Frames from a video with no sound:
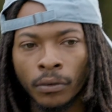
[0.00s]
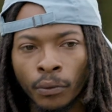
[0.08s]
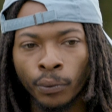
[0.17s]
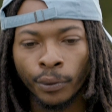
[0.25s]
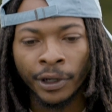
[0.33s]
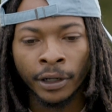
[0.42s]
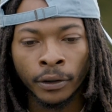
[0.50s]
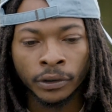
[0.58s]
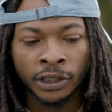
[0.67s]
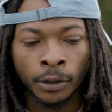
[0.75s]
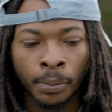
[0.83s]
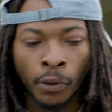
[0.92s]
real
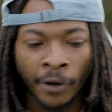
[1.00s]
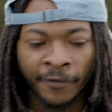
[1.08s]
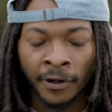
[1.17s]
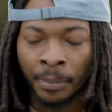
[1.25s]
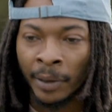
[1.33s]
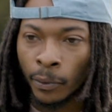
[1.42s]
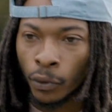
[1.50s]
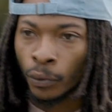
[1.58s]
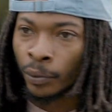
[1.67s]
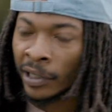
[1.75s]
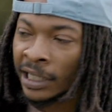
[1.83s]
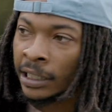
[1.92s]
support for the people who
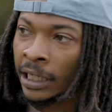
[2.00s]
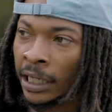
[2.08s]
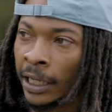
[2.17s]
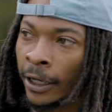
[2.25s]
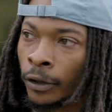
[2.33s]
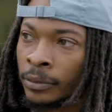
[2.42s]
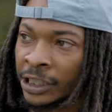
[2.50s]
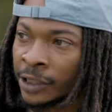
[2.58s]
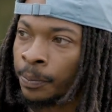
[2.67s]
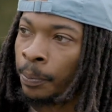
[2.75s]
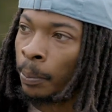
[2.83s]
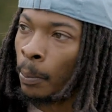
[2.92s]
really need help,
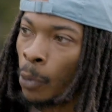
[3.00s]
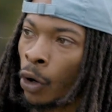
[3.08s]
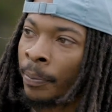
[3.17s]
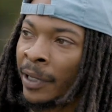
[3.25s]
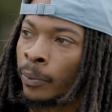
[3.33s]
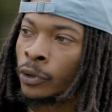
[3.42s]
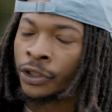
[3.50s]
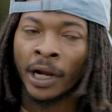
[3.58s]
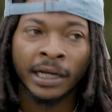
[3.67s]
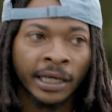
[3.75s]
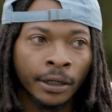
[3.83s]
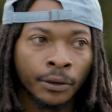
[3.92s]
people trying to get